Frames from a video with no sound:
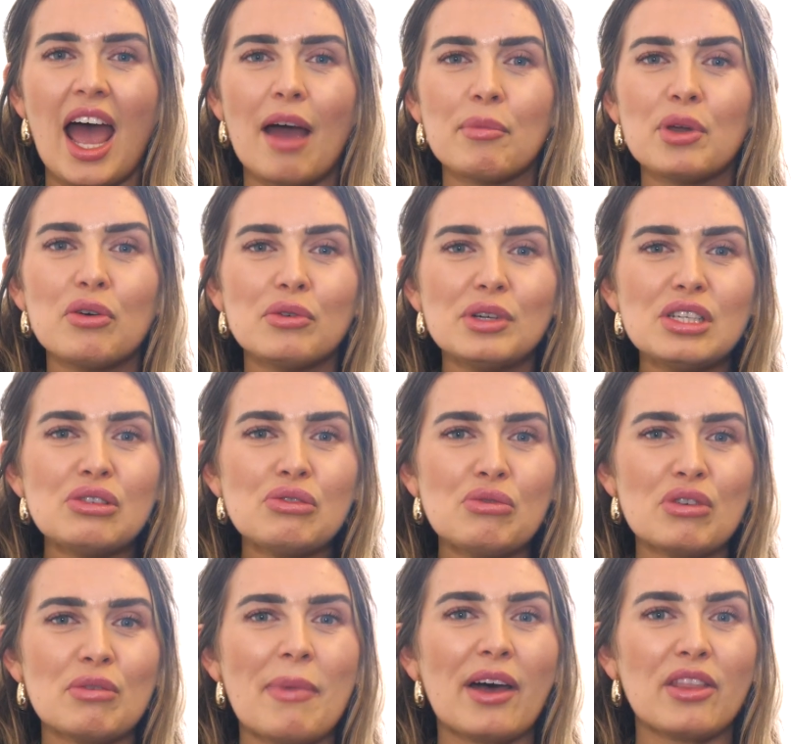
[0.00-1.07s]
And we always
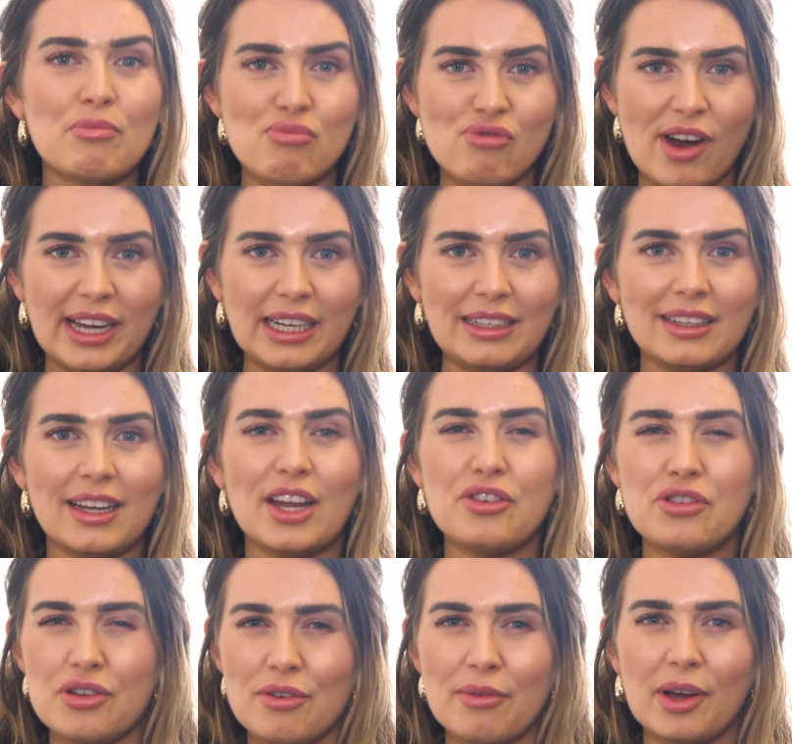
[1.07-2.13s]
talk about the brain
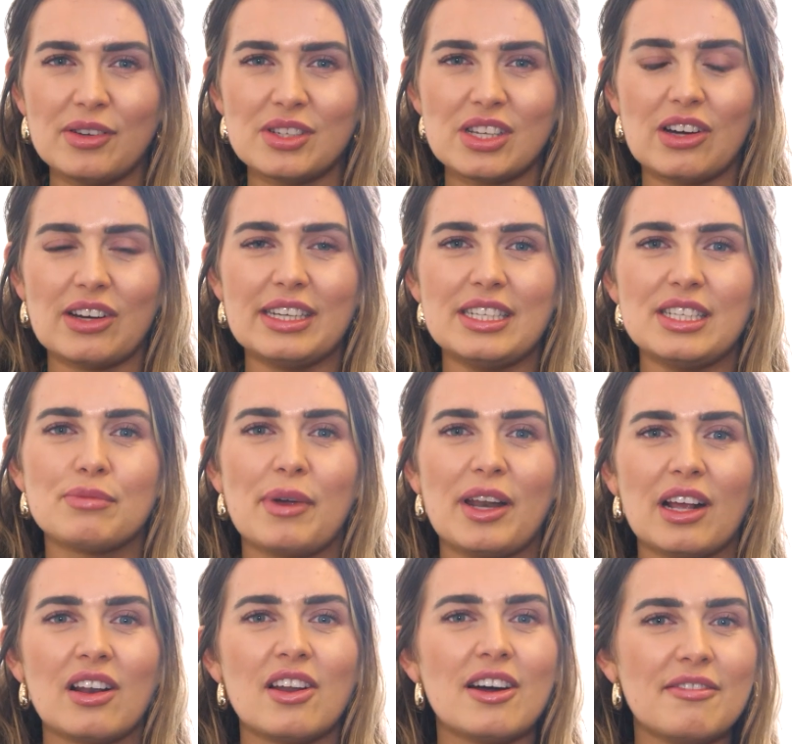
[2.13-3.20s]
and neuroscience when
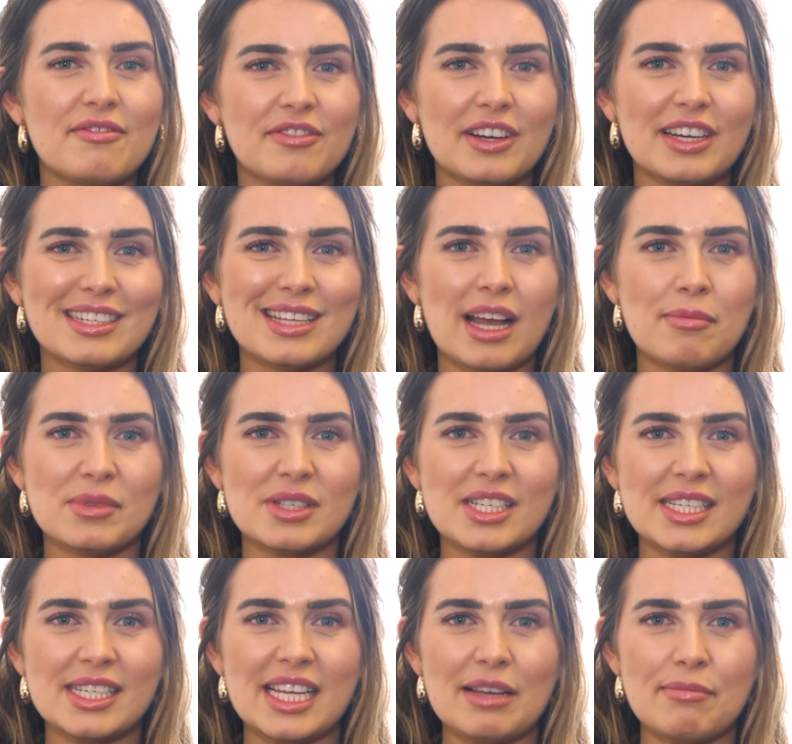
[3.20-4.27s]
a client first comes
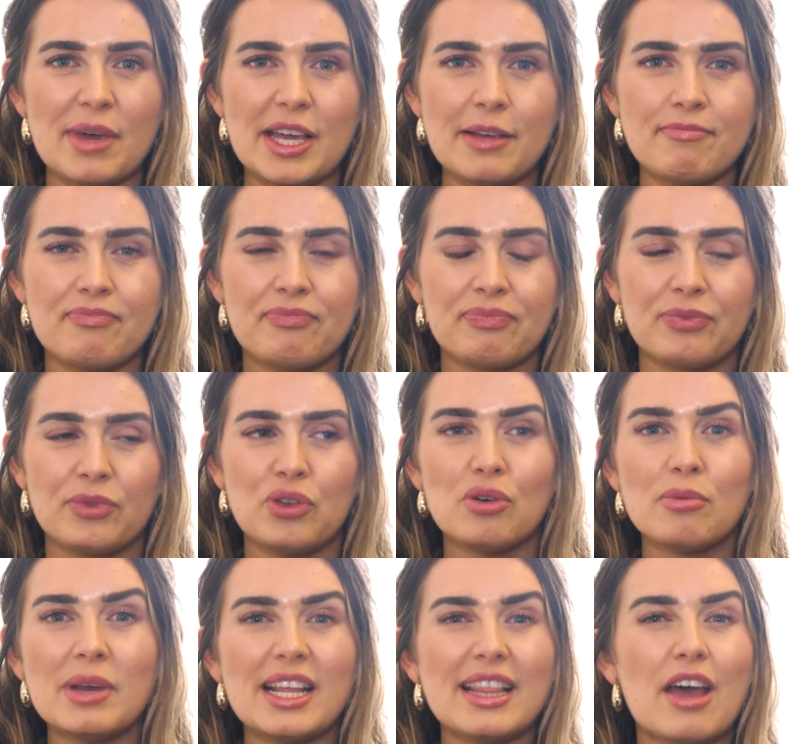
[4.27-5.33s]
to see me.
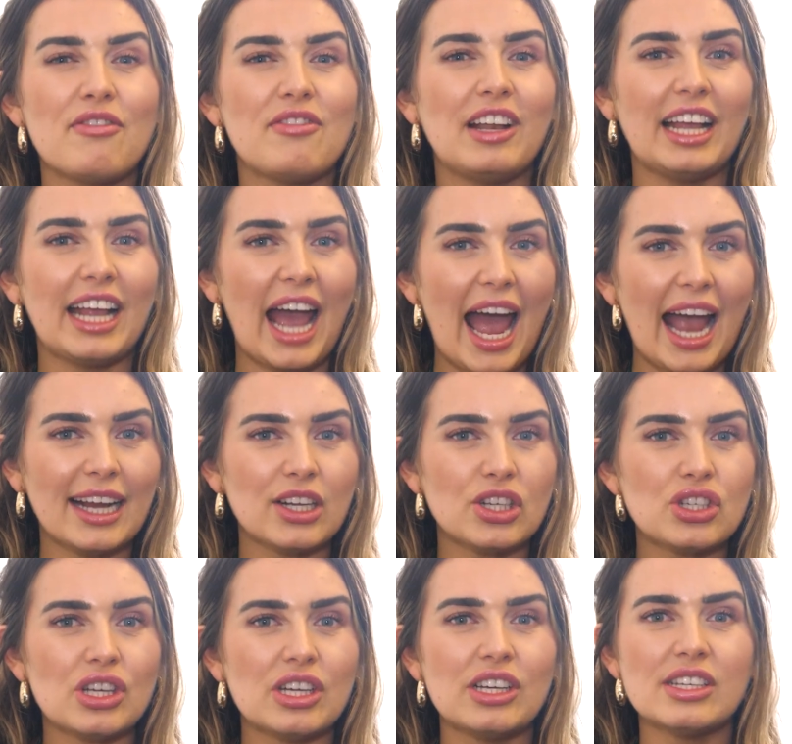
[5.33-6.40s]
Normally they're feeling
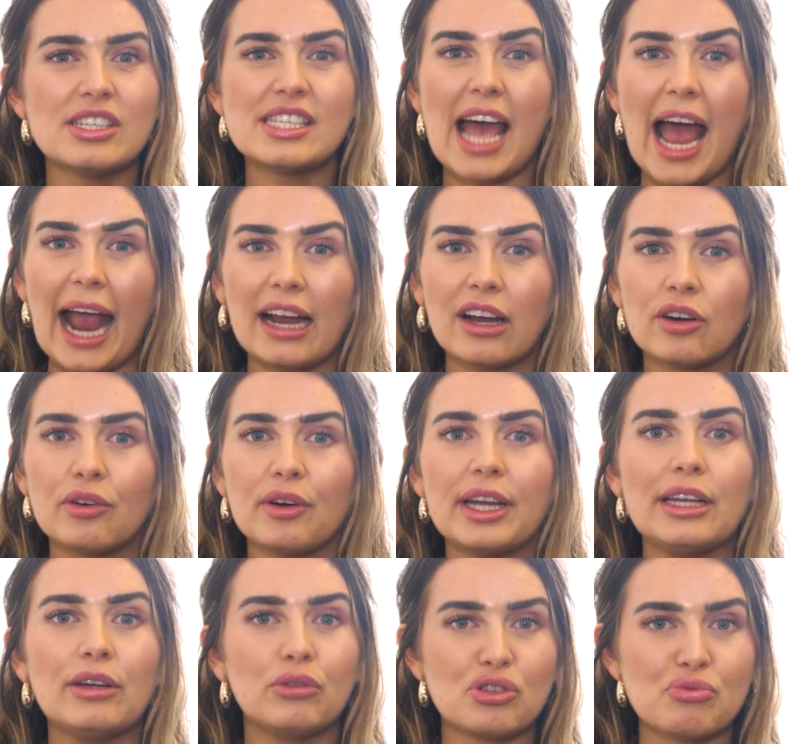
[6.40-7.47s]
anxious,
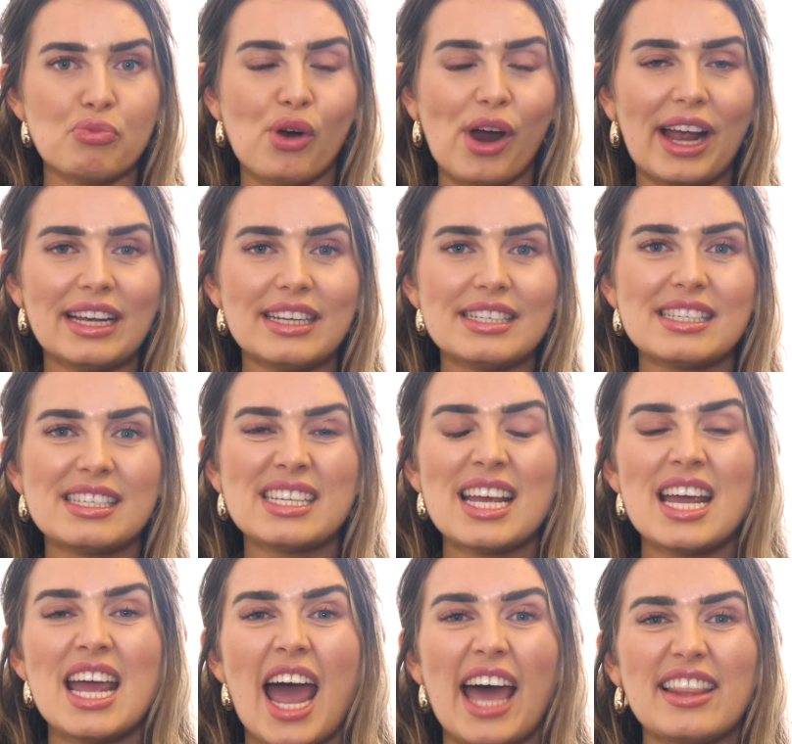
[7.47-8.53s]
angry, or depressed,
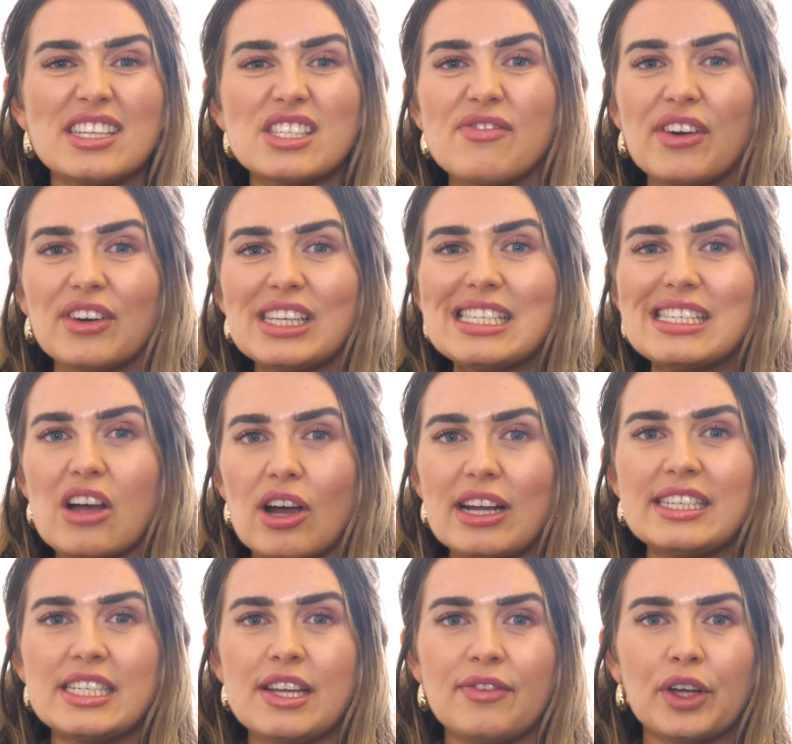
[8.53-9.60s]
and there's a very
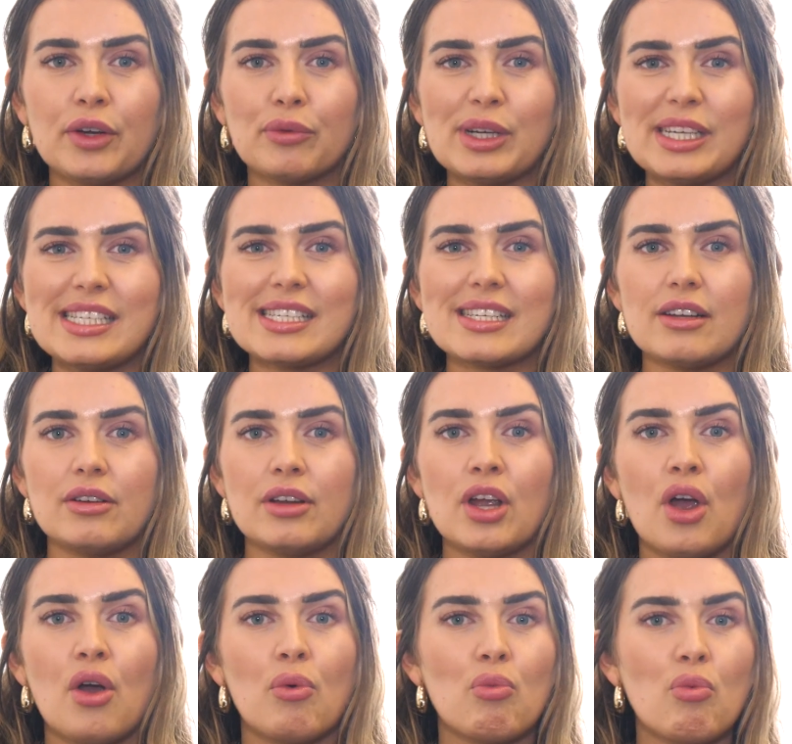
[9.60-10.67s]
scientific reason
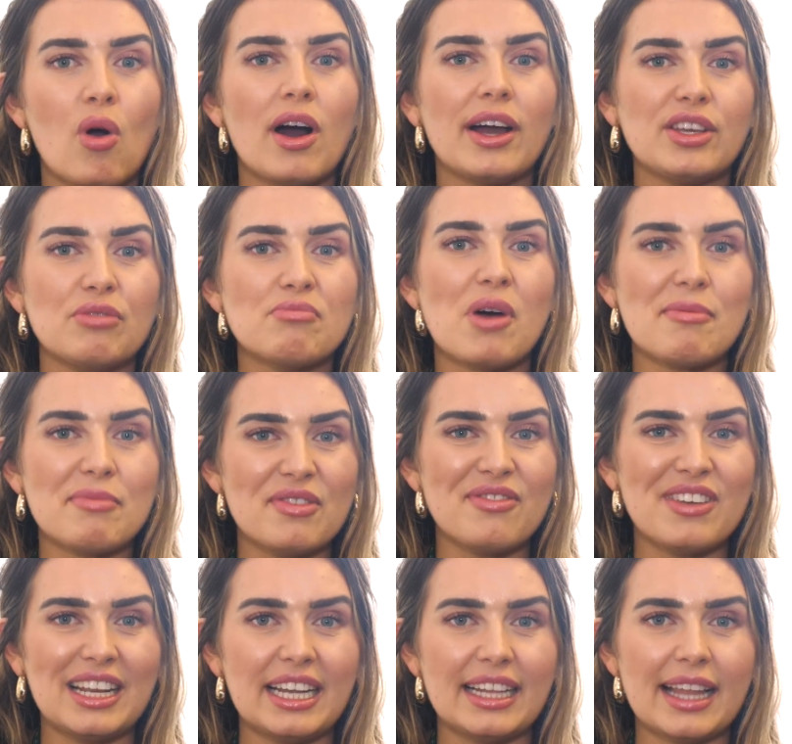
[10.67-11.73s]
why you might be
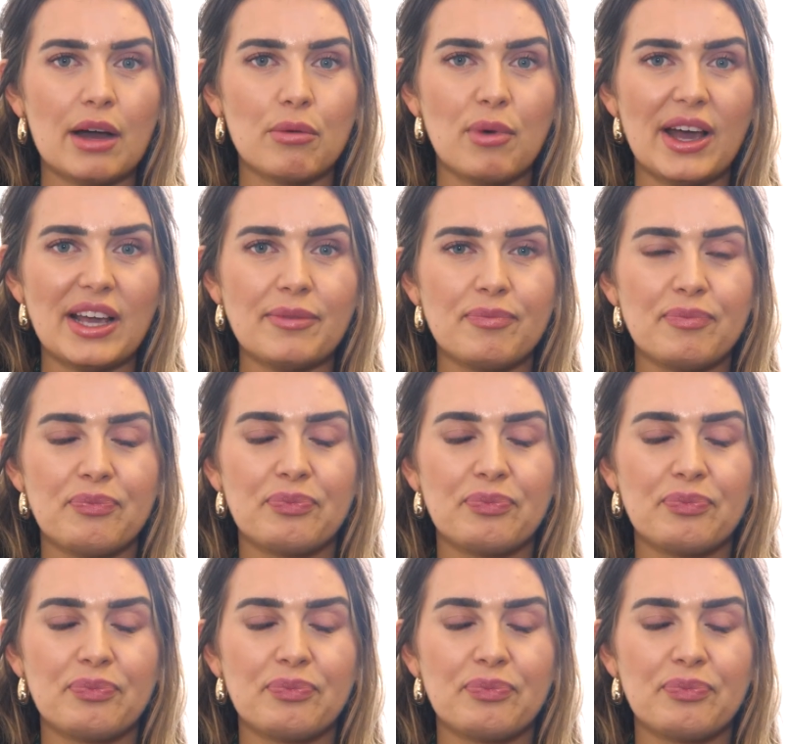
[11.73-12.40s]
feeling that way.